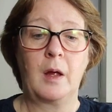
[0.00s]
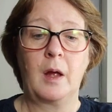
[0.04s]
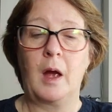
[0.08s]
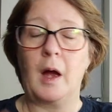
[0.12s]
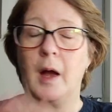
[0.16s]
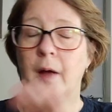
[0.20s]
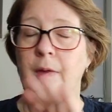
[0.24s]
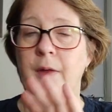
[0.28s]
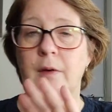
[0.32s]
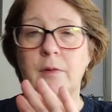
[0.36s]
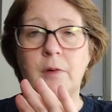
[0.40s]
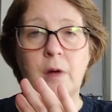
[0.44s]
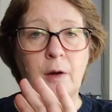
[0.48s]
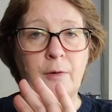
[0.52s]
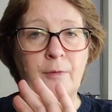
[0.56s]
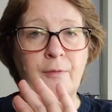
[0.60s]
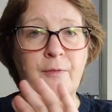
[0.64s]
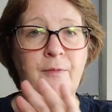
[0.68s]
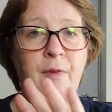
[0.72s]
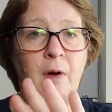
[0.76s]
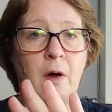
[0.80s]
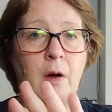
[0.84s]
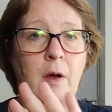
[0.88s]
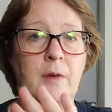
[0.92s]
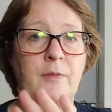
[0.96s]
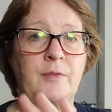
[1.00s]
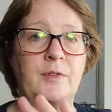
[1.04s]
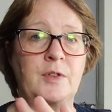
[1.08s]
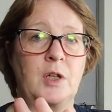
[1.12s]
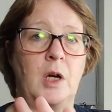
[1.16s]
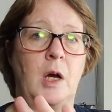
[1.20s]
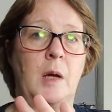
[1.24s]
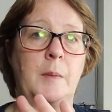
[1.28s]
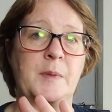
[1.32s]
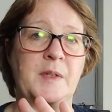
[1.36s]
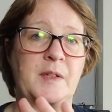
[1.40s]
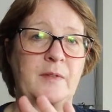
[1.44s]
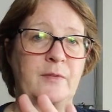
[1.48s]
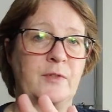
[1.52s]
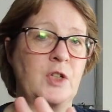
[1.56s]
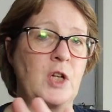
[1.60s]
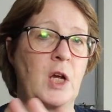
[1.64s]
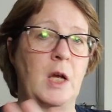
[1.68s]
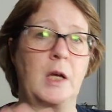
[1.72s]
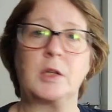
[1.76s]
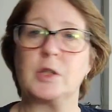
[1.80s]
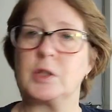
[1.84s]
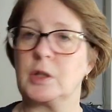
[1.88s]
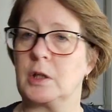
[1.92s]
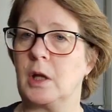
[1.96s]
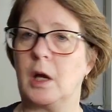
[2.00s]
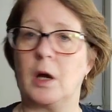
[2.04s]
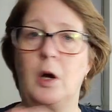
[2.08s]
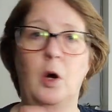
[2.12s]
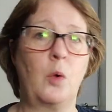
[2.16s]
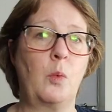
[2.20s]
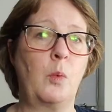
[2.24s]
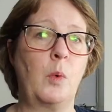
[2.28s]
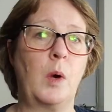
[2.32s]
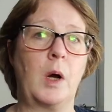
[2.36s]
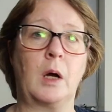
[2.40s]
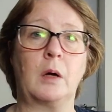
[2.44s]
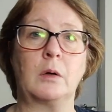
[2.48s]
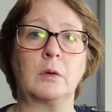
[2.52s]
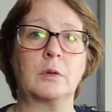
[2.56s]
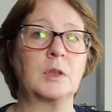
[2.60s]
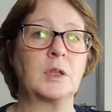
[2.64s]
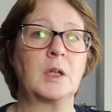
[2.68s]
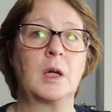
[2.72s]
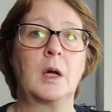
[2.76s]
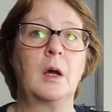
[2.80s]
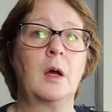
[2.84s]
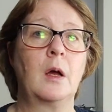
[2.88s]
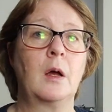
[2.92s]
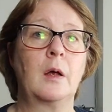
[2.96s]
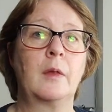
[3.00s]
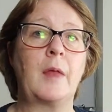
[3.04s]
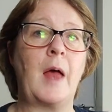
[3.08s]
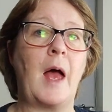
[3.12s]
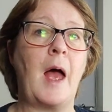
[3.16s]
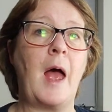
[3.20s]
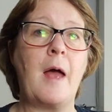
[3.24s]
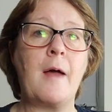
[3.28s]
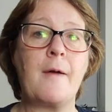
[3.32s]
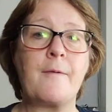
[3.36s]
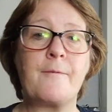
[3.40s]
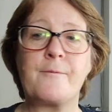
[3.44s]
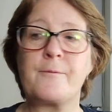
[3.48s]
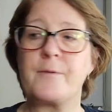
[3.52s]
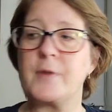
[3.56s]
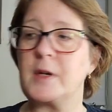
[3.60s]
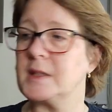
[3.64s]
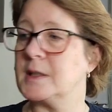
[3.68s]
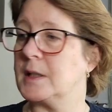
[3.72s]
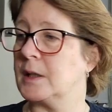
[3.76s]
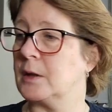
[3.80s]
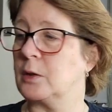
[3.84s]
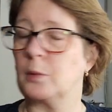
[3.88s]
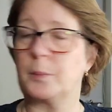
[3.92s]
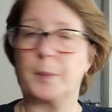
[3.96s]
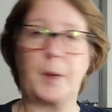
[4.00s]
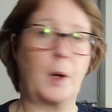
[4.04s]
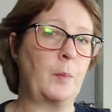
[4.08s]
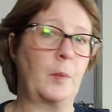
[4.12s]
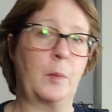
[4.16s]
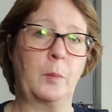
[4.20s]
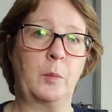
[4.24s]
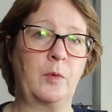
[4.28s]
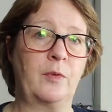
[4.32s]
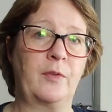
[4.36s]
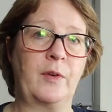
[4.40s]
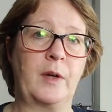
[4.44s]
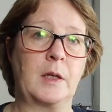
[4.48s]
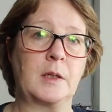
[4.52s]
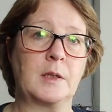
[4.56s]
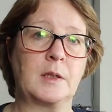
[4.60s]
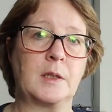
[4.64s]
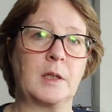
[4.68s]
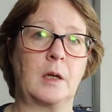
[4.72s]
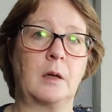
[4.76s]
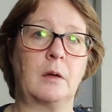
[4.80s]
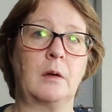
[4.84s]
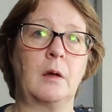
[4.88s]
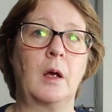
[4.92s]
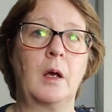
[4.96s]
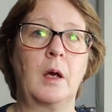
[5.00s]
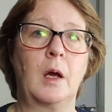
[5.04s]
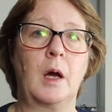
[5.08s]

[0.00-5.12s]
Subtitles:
And there are 5 types of change in the whole world that every single problem will fit into.